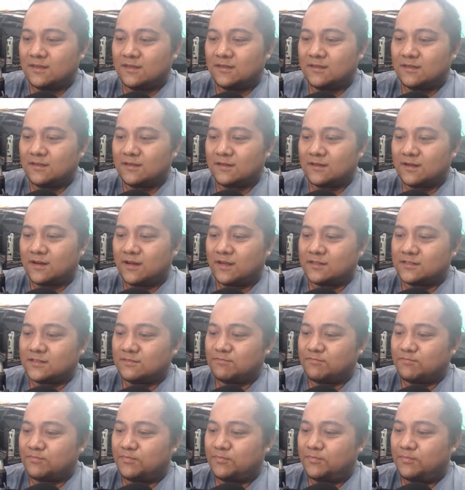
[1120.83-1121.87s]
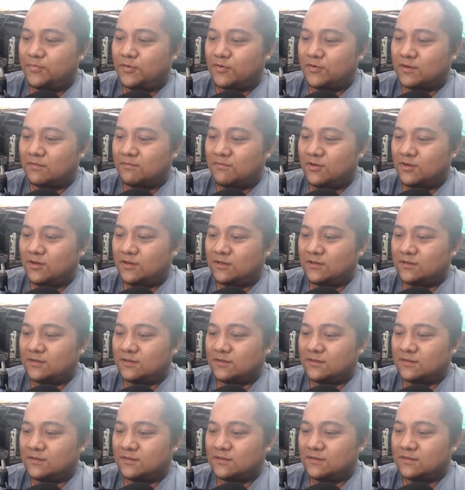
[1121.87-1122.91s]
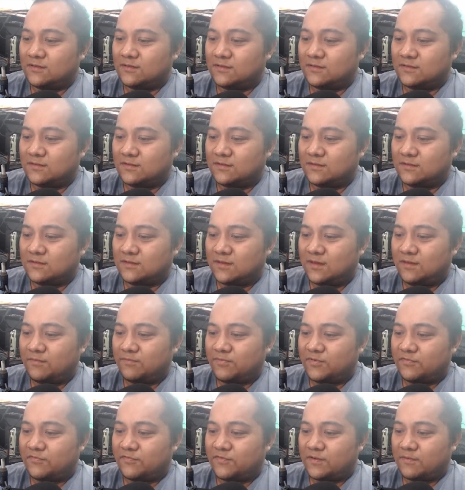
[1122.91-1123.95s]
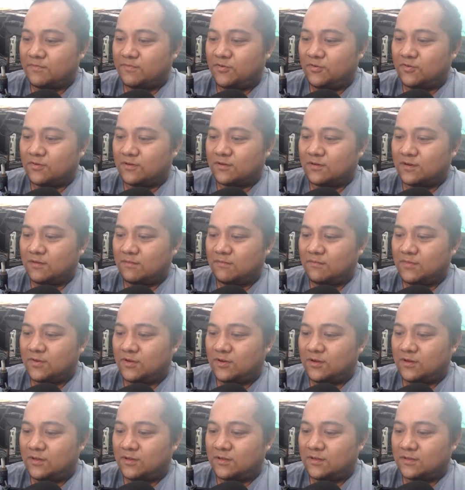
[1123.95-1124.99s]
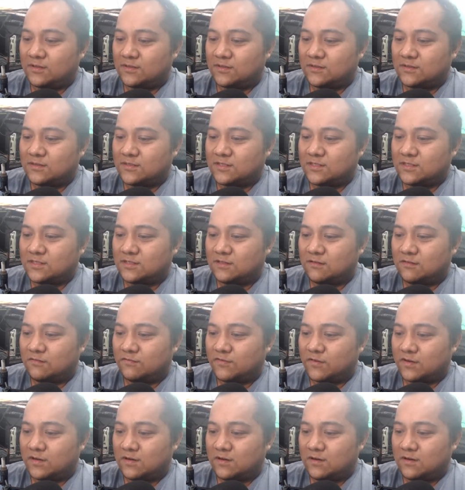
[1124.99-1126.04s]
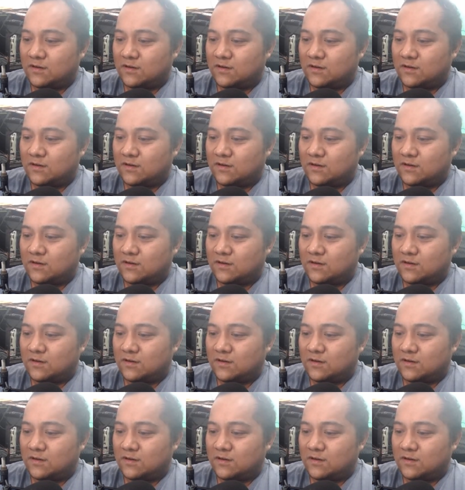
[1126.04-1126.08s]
Okay, is it Pokemon? I prefer Pokemon Silver.